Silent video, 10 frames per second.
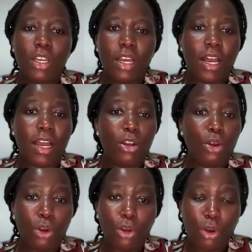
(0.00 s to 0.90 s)

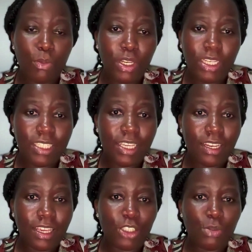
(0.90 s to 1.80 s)
local community
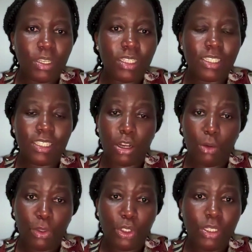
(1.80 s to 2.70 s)
engagement is an
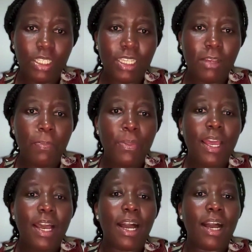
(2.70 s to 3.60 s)
opportunity.
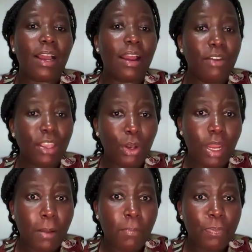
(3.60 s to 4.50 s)

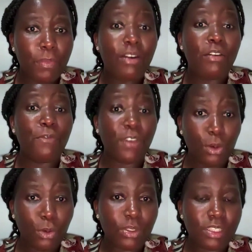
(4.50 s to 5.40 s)
Curriculum
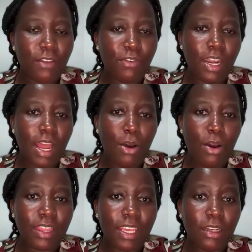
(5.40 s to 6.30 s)
reviews every now and
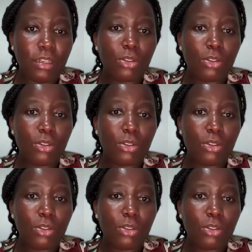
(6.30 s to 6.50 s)
then so